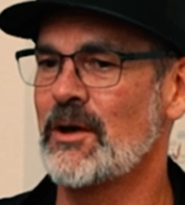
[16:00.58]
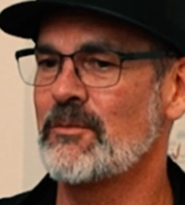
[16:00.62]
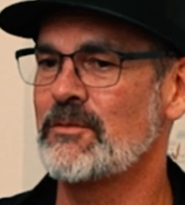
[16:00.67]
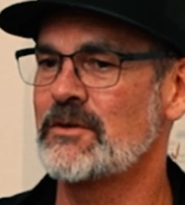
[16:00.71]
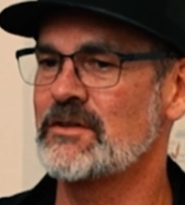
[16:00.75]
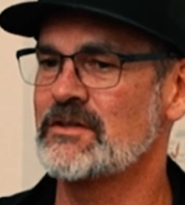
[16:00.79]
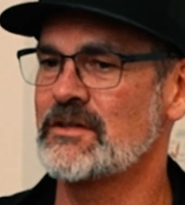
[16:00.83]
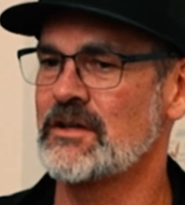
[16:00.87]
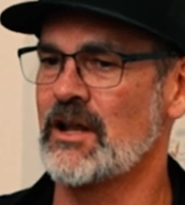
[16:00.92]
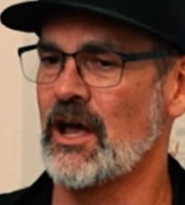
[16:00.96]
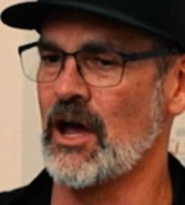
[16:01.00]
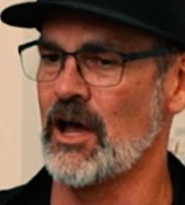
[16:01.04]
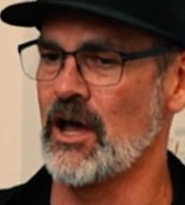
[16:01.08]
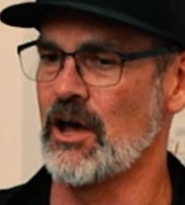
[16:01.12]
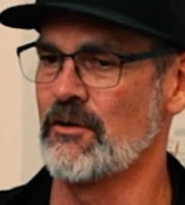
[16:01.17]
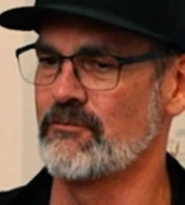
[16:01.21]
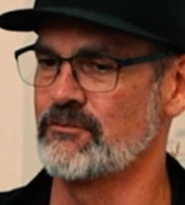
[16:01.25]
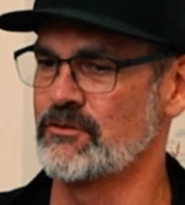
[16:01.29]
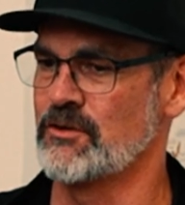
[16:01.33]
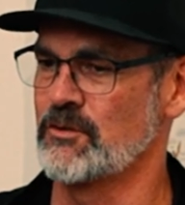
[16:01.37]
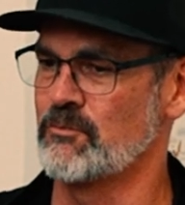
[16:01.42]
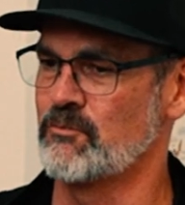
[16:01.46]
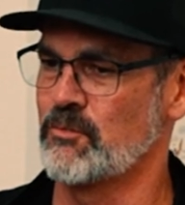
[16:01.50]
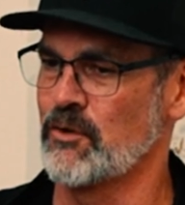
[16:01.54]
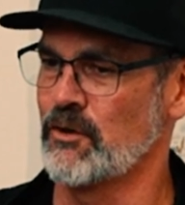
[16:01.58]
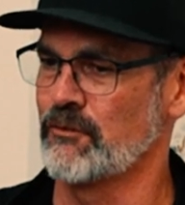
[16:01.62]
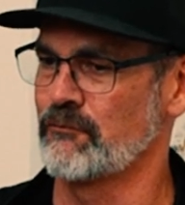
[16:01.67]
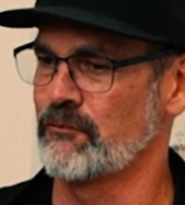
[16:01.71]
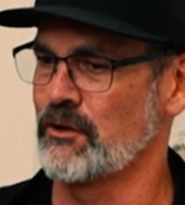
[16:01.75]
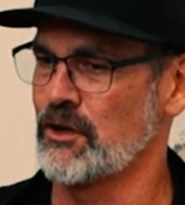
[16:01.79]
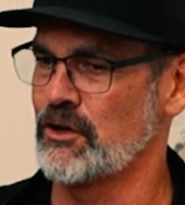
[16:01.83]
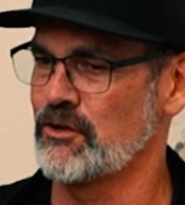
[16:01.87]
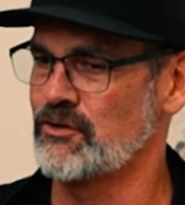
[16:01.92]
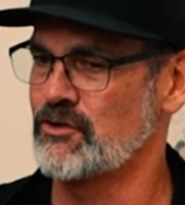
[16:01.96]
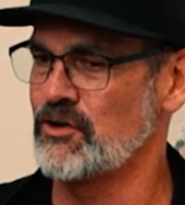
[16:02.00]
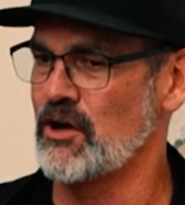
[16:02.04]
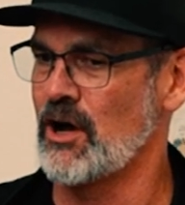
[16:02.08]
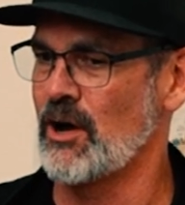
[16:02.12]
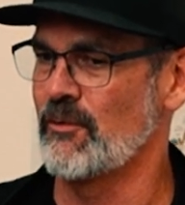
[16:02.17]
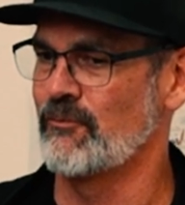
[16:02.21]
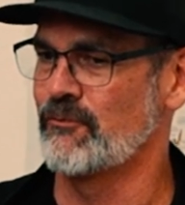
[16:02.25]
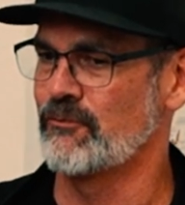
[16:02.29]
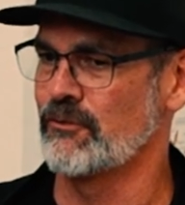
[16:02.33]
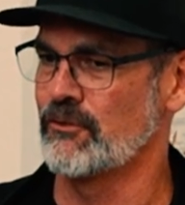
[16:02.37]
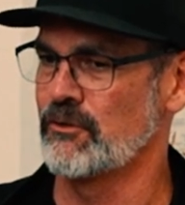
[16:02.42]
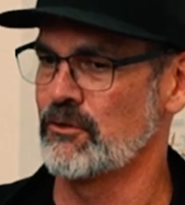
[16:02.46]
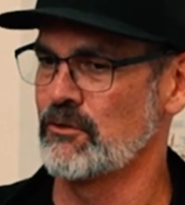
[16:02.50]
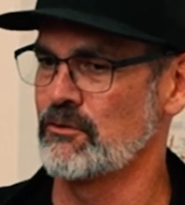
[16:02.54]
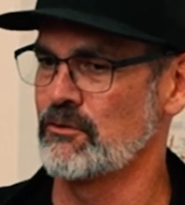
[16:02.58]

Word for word: said, "I have the perfect job for you."